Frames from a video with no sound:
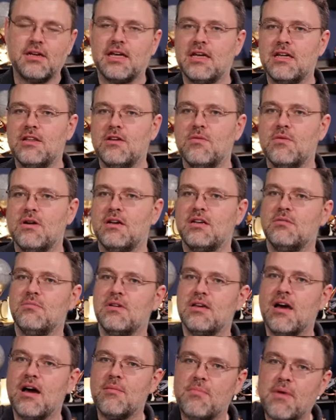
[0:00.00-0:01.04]
Again, you want it to
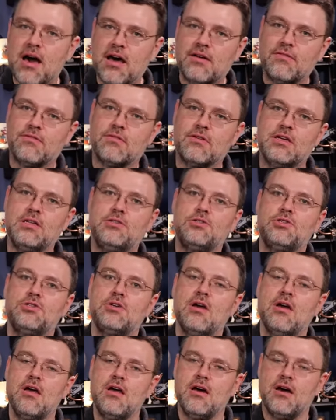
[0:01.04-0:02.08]
be up out of reach
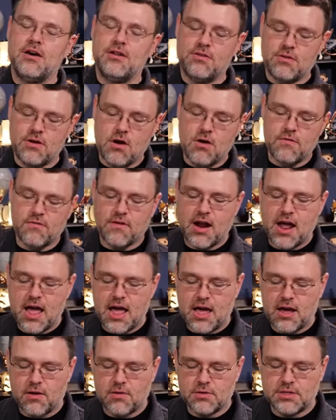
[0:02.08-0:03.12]
under an
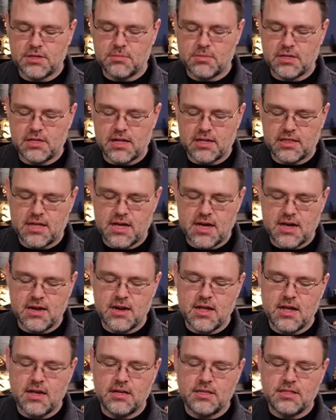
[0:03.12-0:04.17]
overhang or something like that.
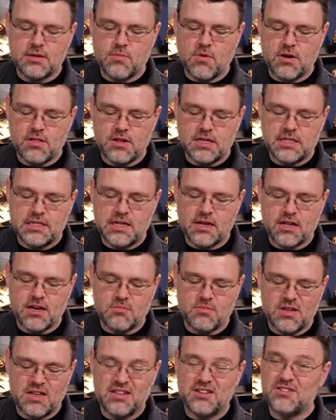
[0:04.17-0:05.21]
Somewhere that it's not going
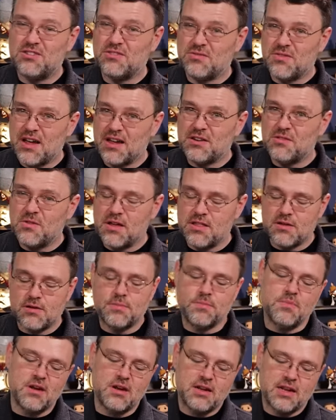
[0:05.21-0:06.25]
to be in direct
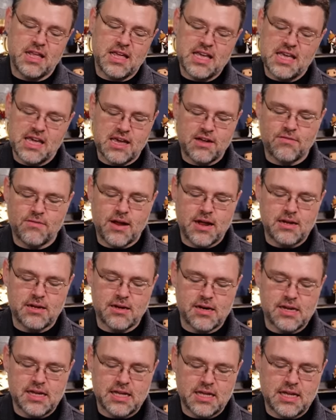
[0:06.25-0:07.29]
weather, but it, it, can get rained
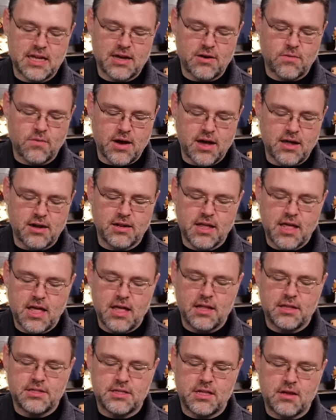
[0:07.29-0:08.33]
on, it can get wet.
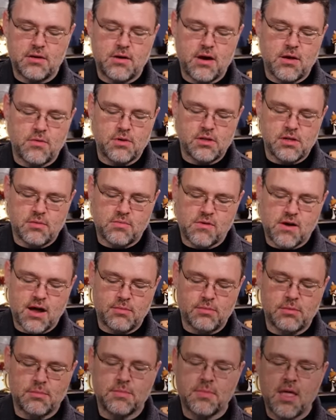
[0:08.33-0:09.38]
It's not, not really a
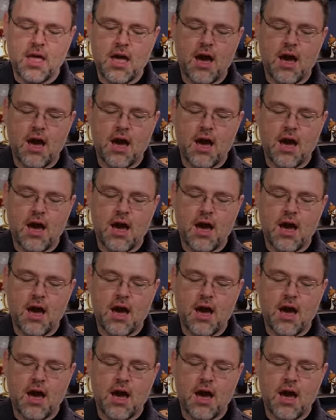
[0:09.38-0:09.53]
problem.